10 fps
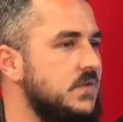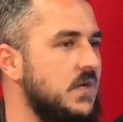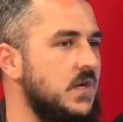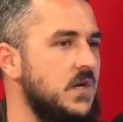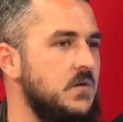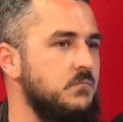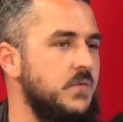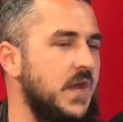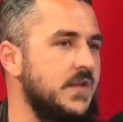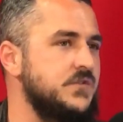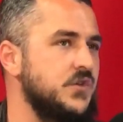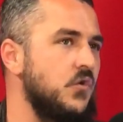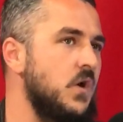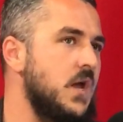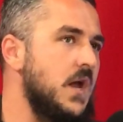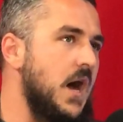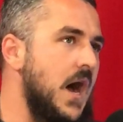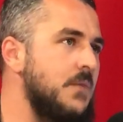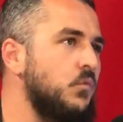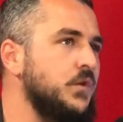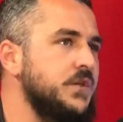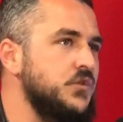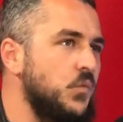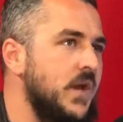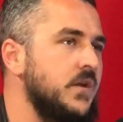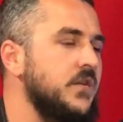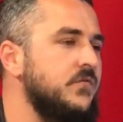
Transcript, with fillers: Um, and so I'm willing to wait on the